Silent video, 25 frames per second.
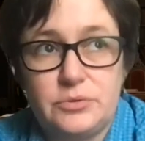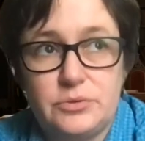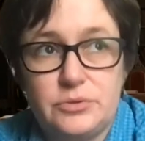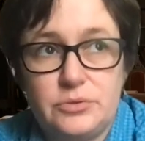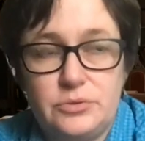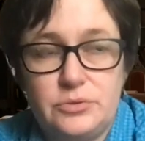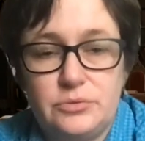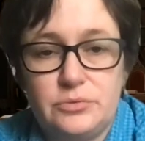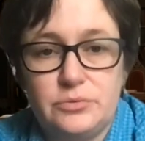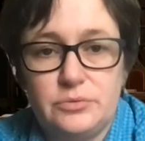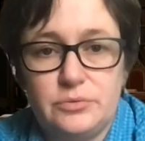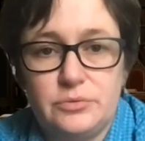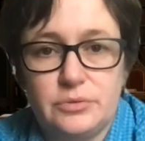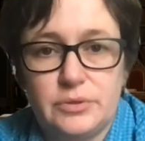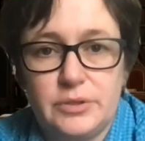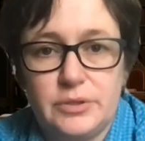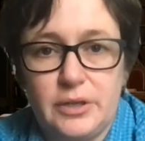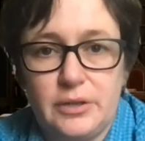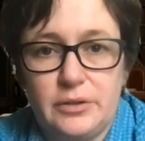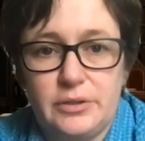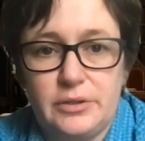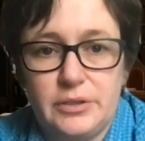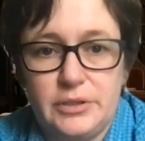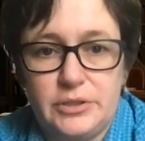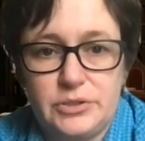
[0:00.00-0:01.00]
2
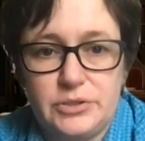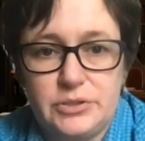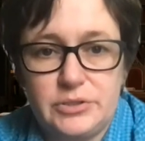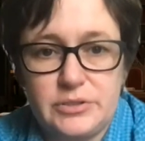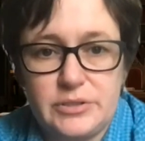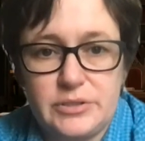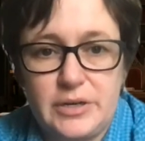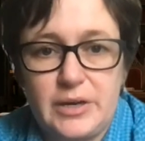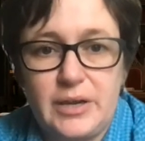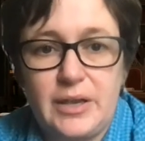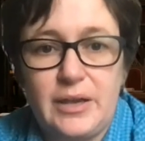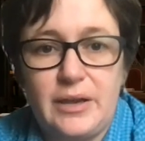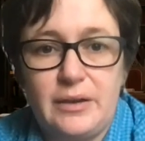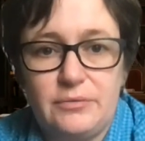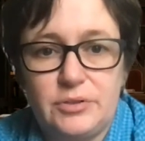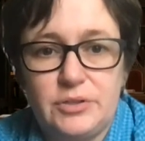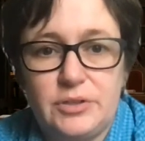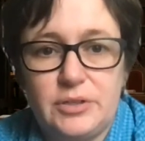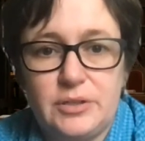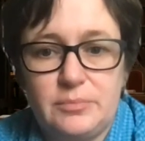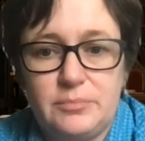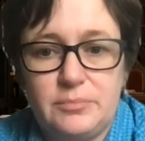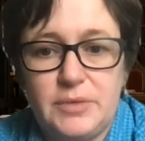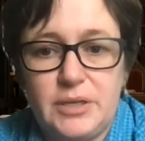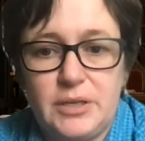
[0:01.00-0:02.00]
calculations that I haven't
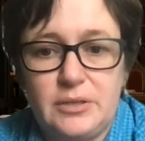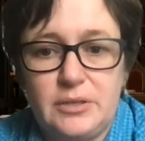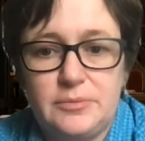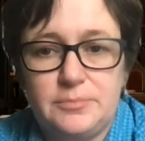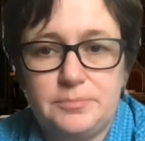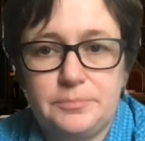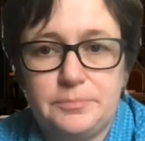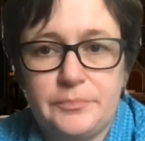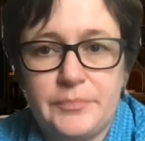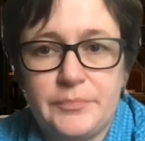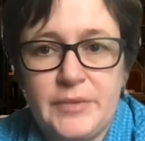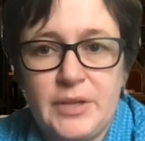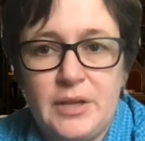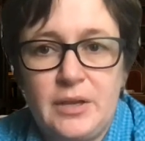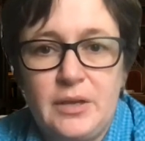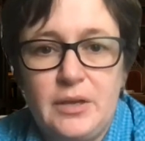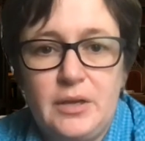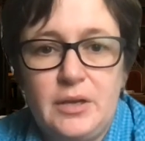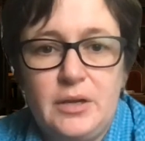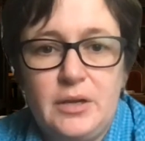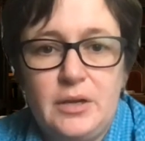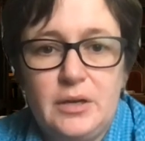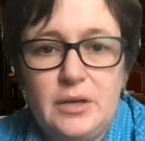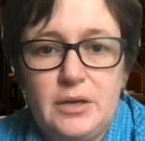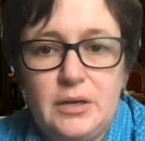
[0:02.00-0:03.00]
yet made.
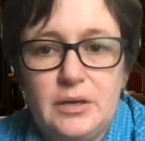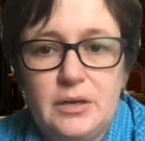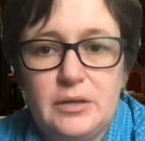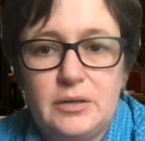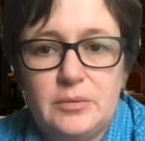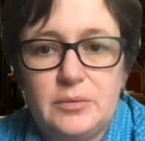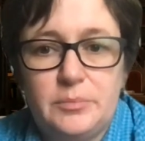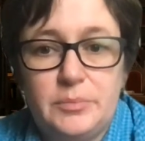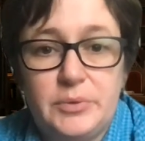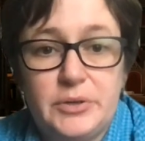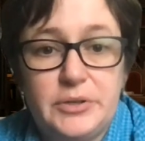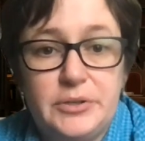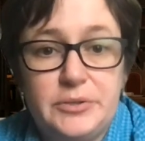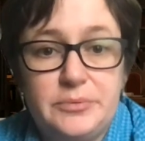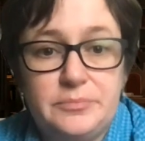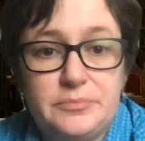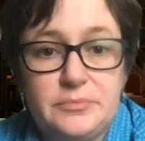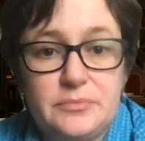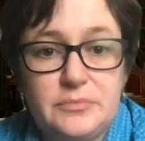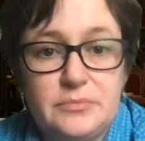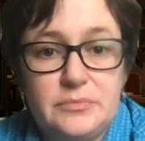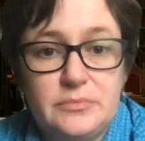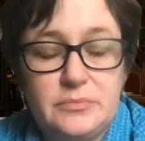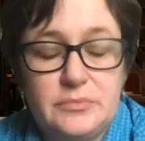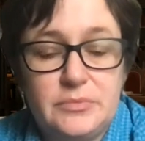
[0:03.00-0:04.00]
But
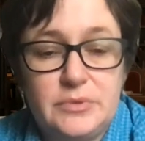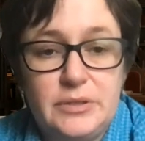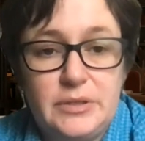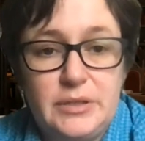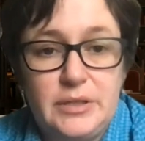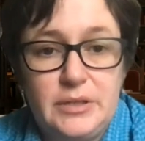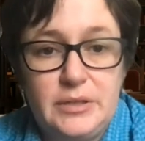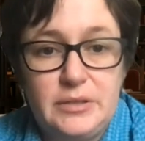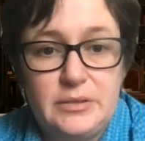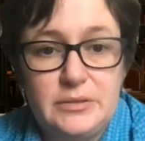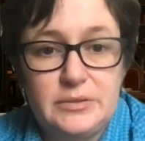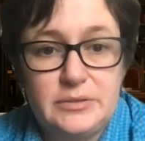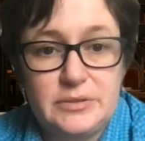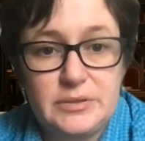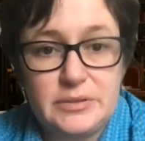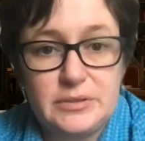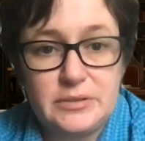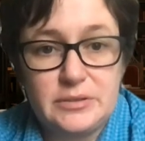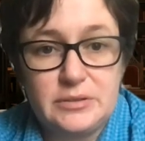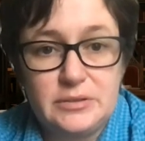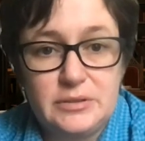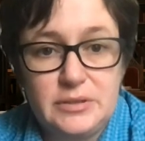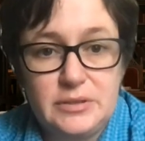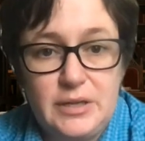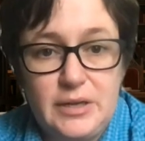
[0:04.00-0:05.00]

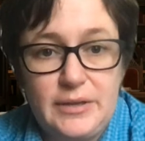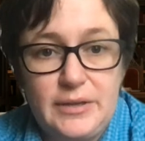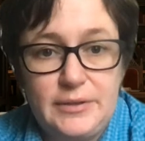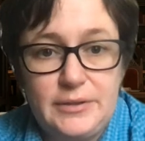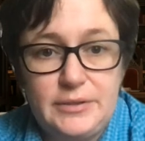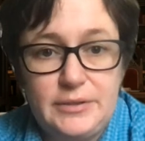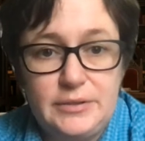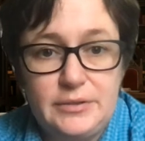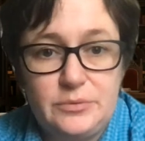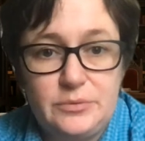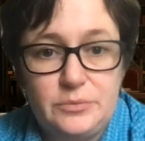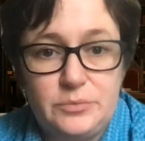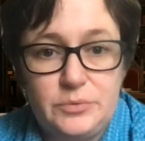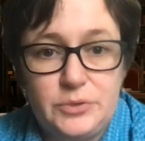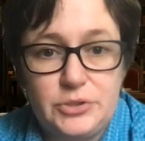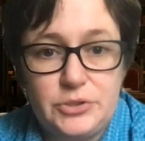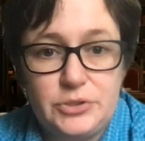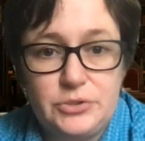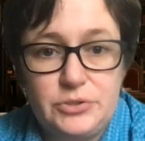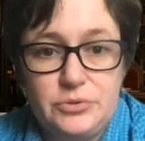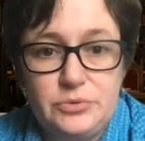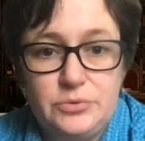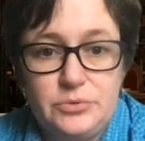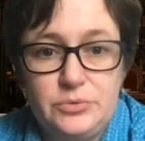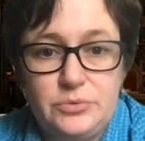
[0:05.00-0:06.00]
still, I
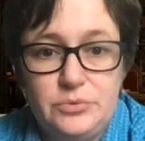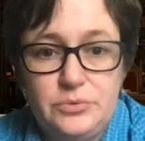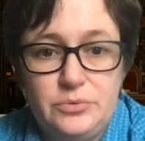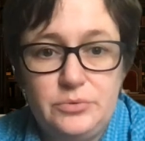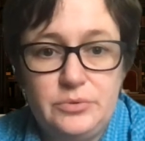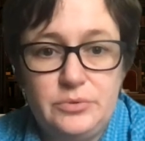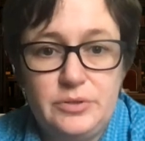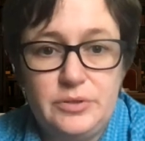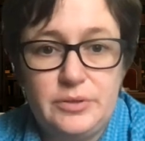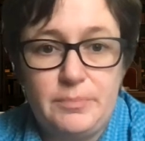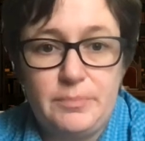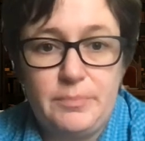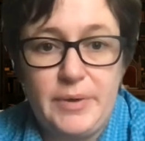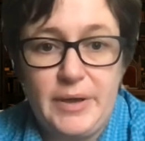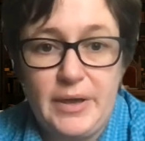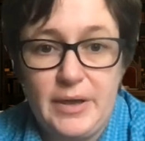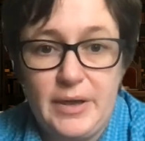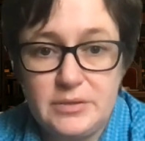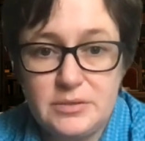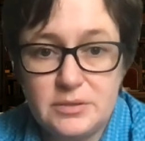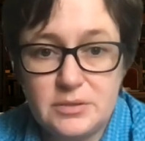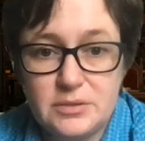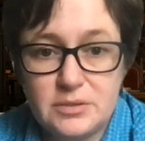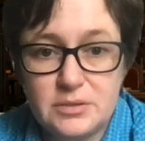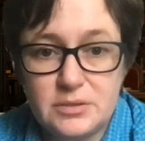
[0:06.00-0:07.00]
wish you the
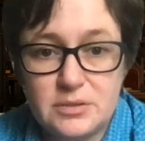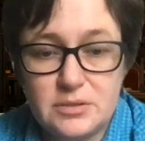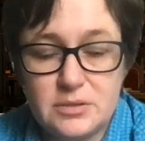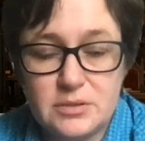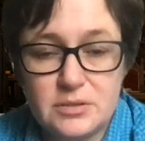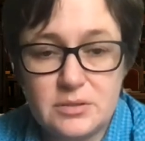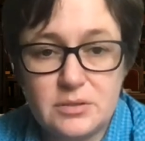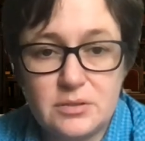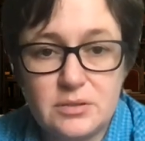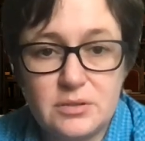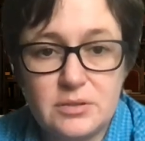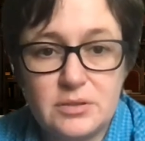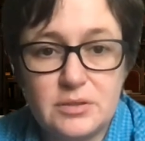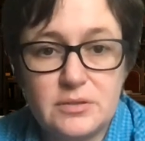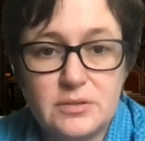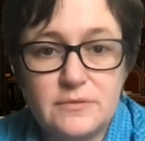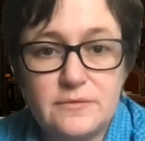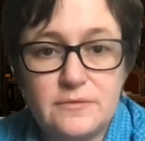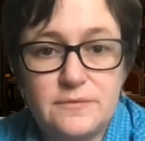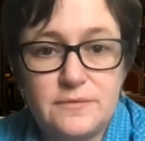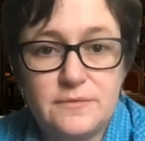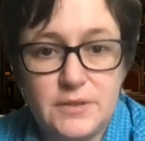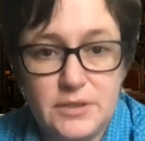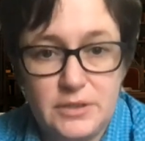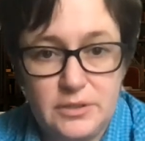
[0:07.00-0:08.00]
best on the
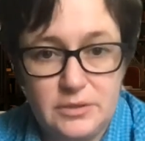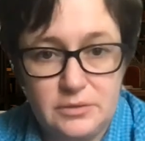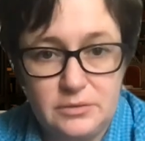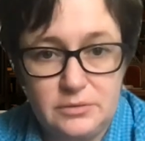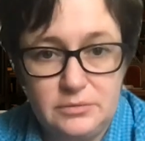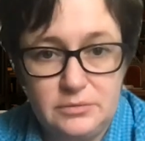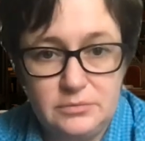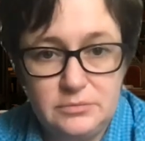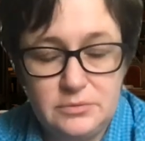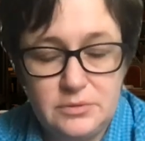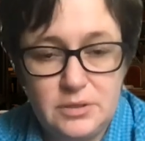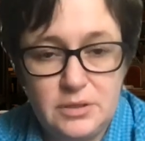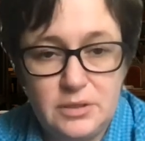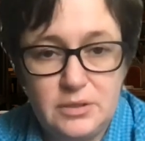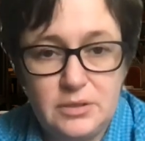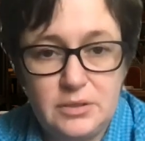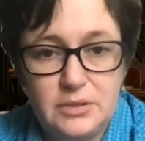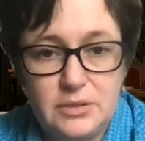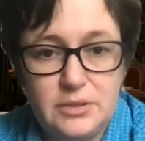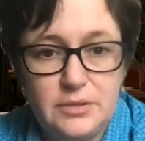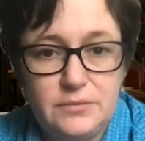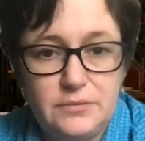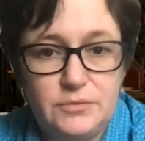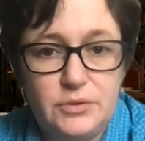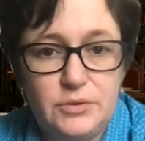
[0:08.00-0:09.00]
final.
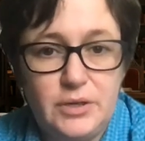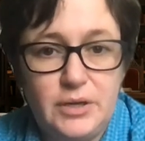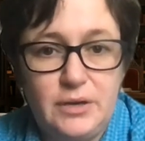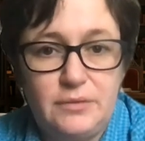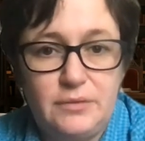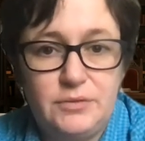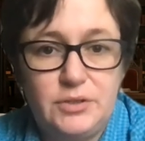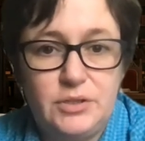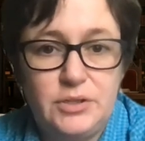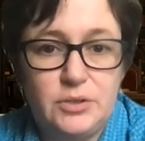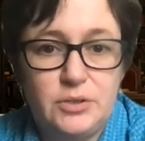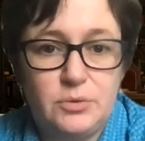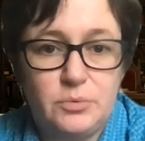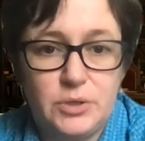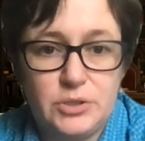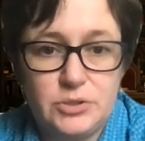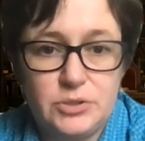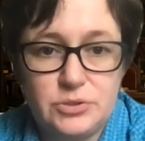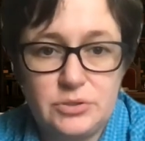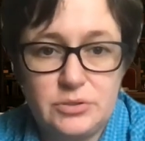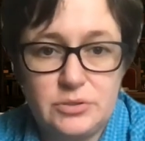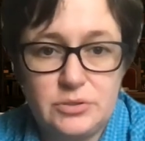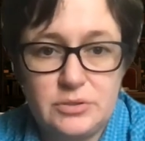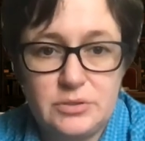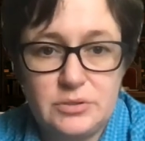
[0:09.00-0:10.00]
If you have any
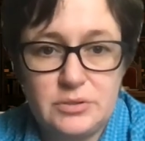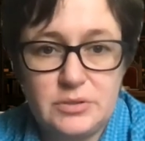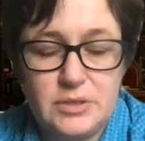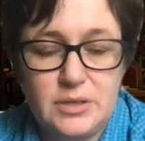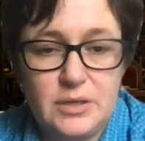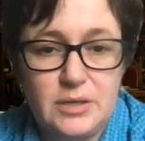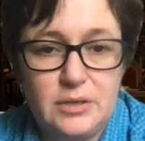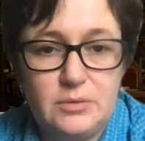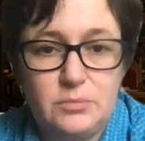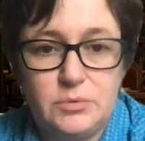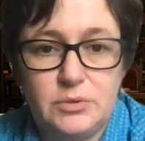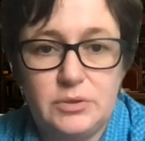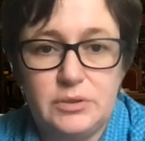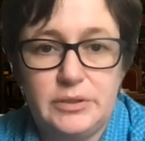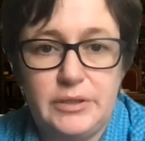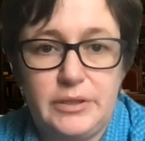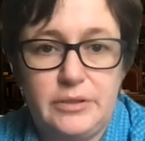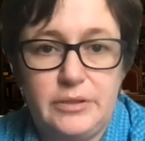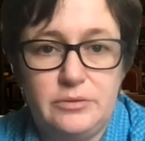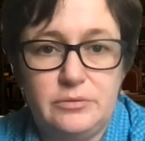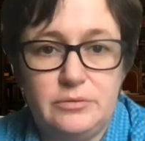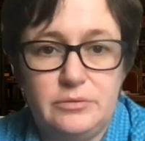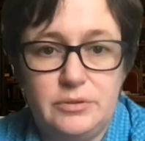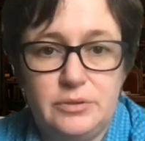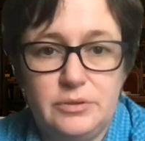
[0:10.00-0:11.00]
questions, I will
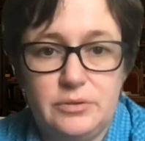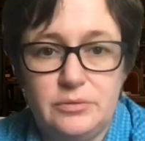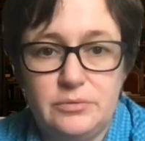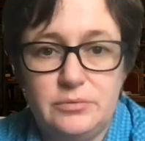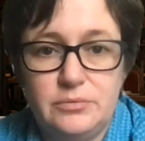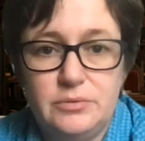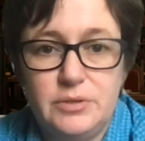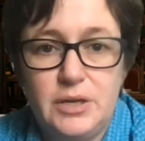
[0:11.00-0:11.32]
let you know